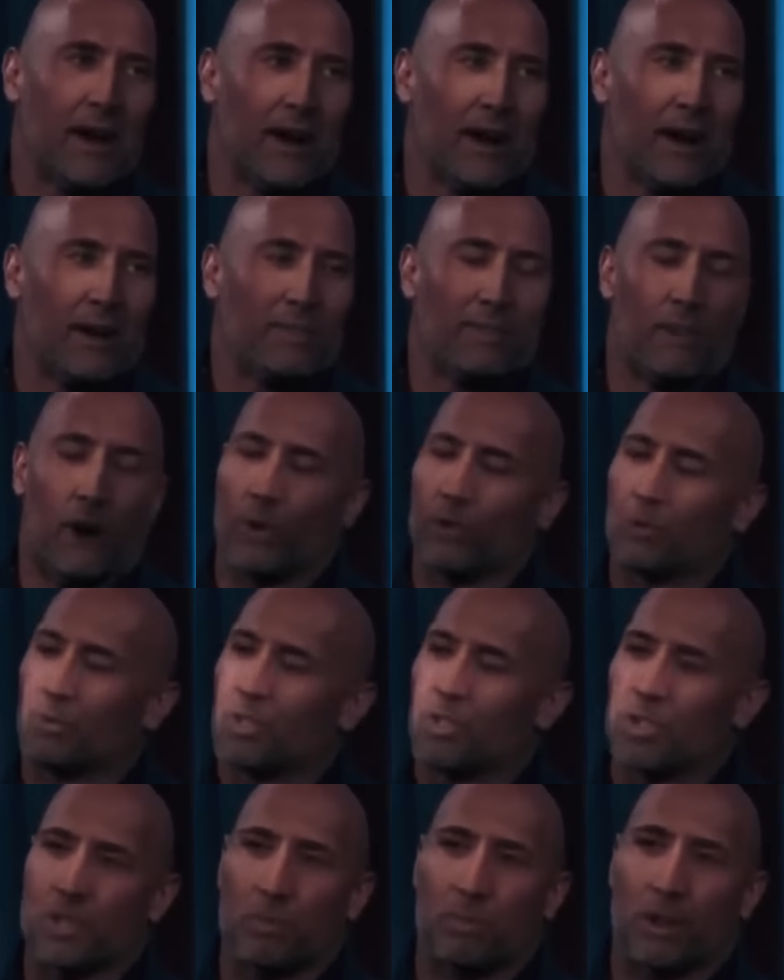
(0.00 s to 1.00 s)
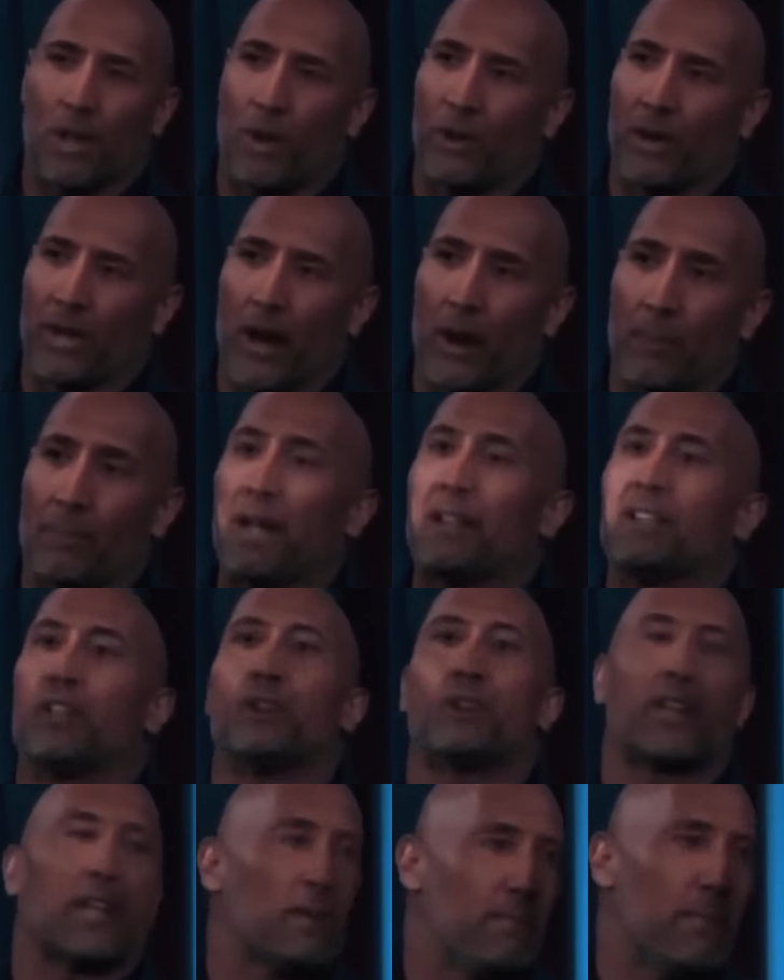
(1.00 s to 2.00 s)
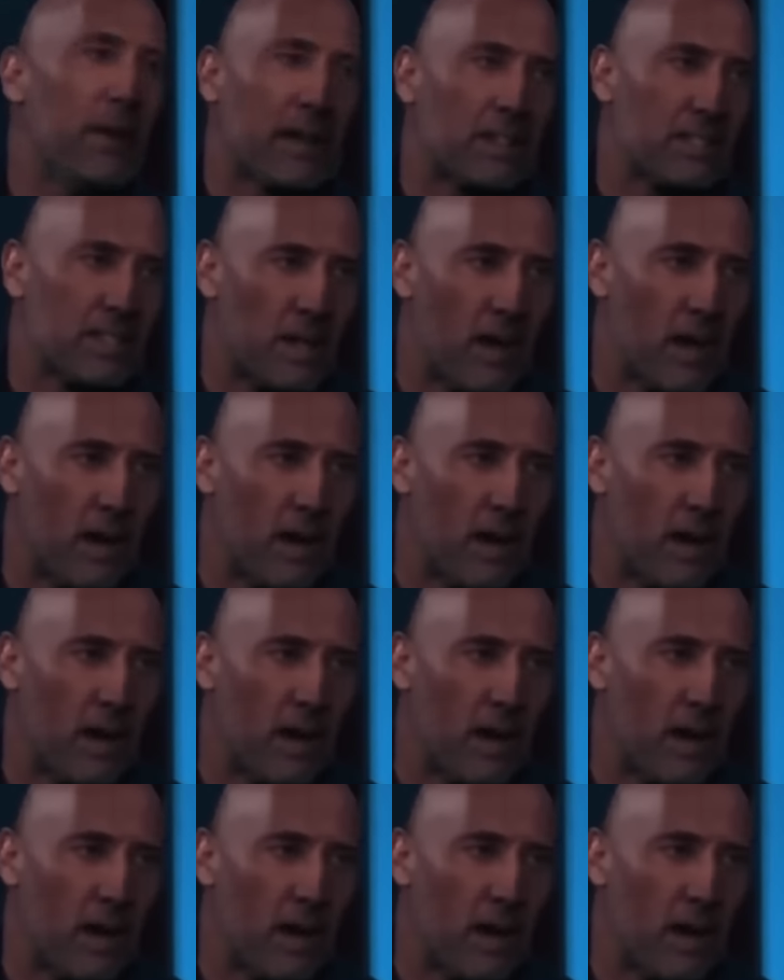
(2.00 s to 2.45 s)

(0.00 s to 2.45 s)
Phone was just blowing up, and you get a mix.